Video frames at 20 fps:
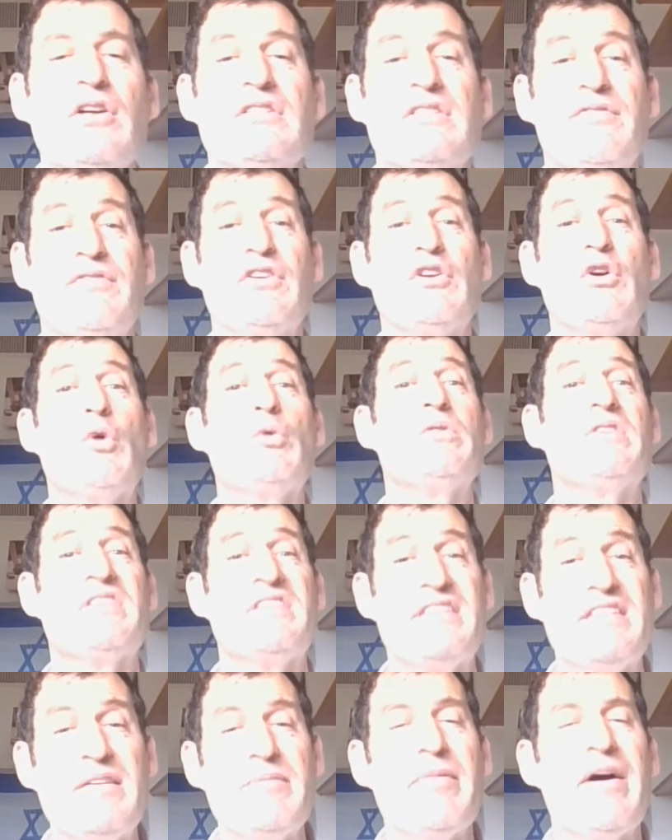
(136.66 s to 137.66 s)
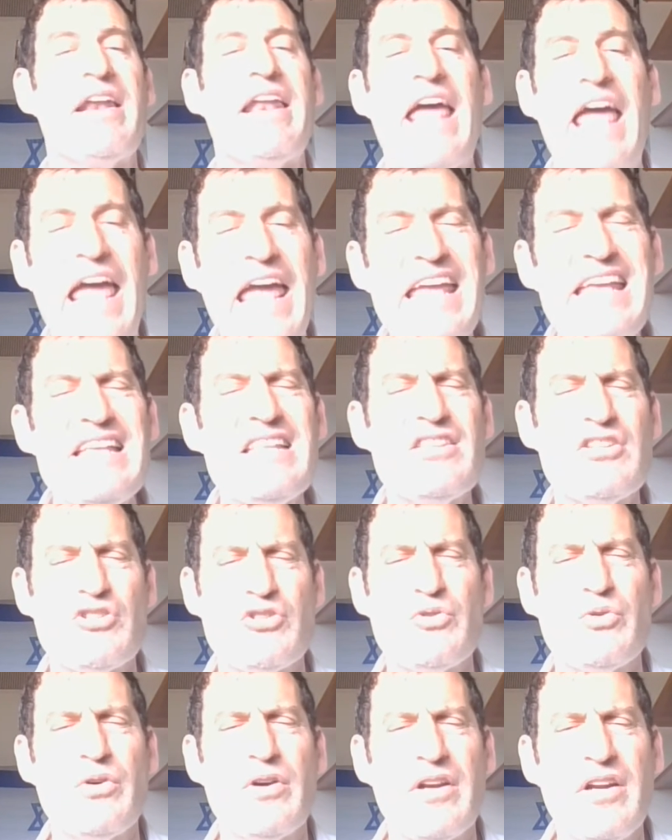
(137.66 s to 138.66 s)
Because if you go to Siman Hey in the
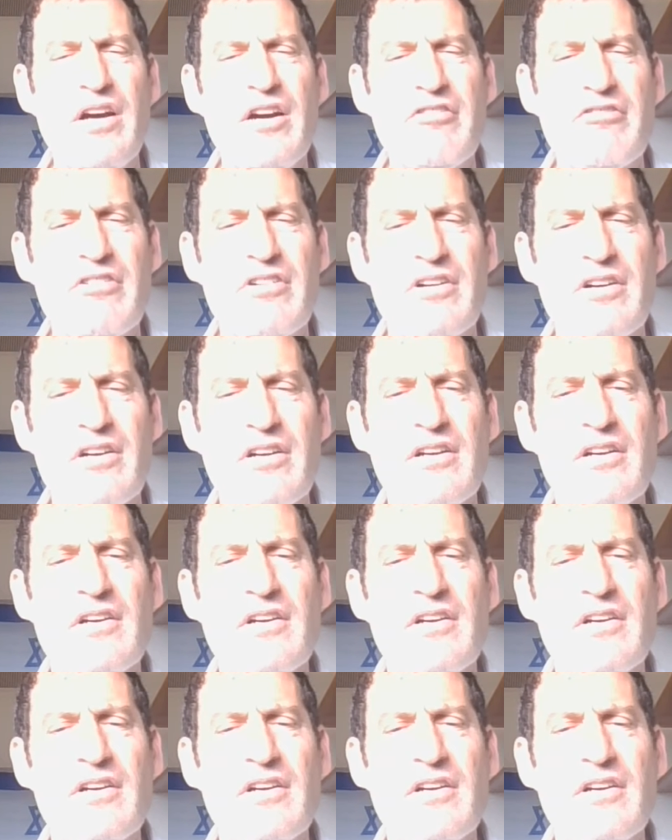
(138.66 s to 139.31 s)
Shulchan Aruch